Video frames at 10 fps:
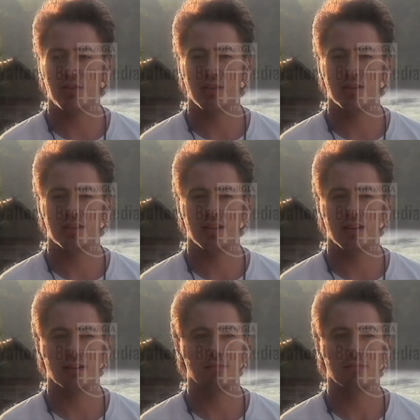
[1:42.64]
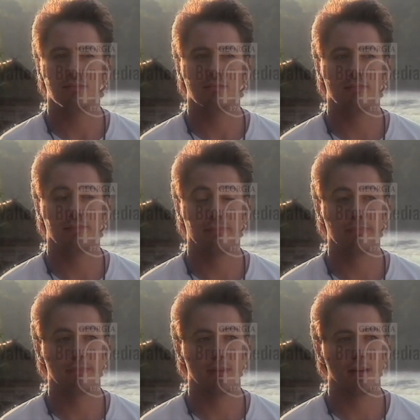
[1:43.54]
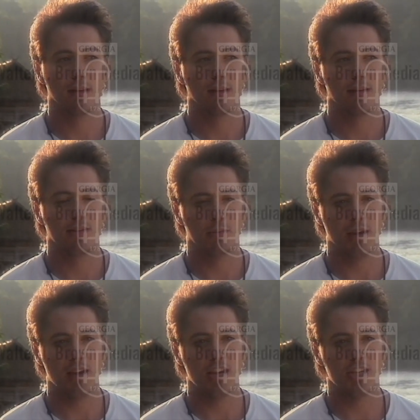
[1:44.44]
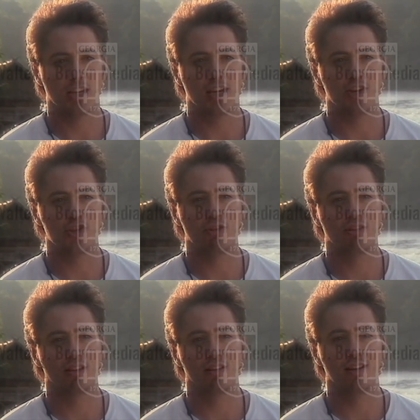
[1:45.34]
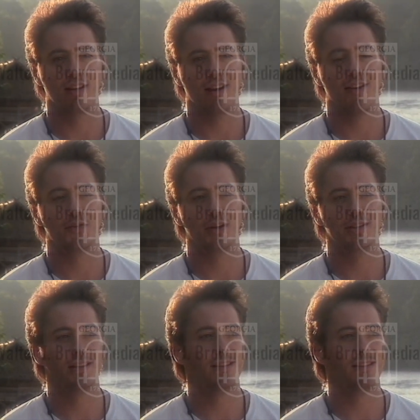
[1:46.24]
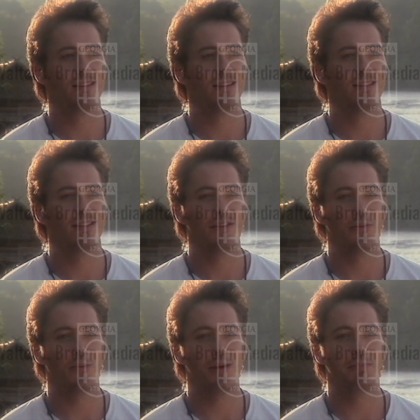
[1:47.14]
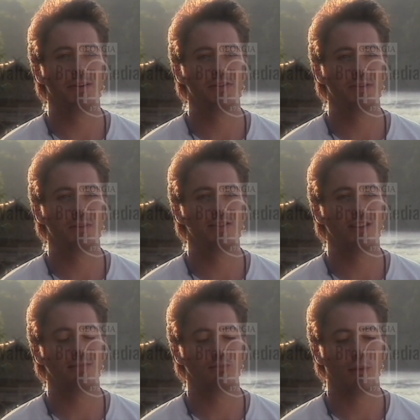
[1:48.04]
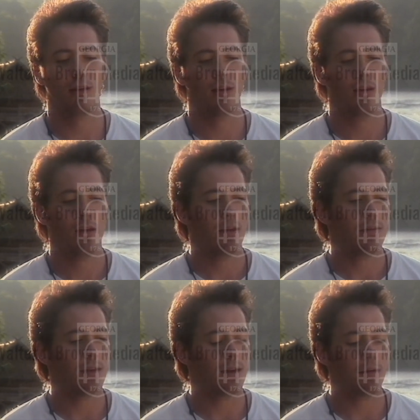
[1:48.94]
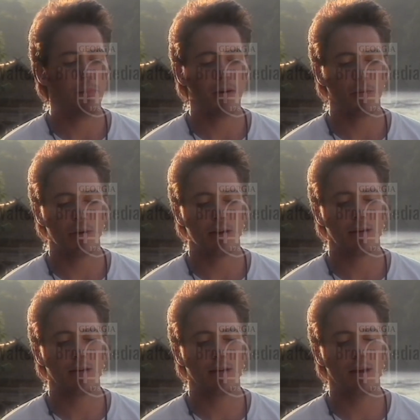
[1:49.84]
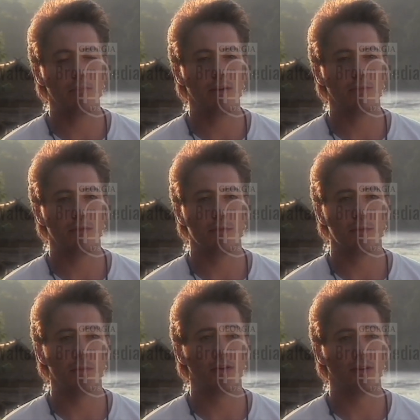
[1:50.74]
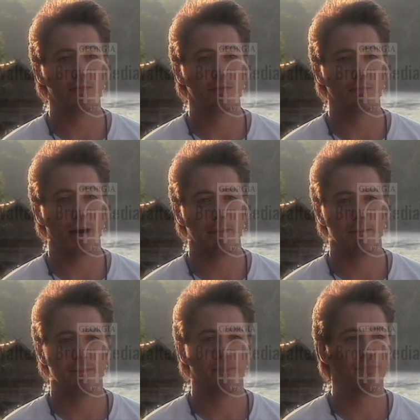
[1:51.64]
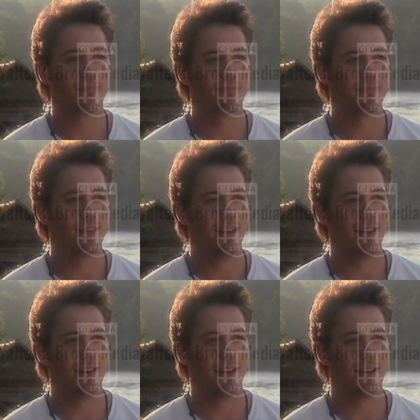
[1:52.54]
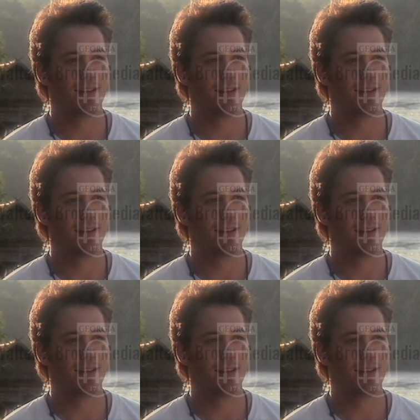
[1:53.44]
year, I said um, to my agent, kind of jokingly, after I'd seen uh, Lethal Weapon or something, I said, yeah, uh, by the way, uh, get me a movie with Mel Gibson. Bye. And, uh,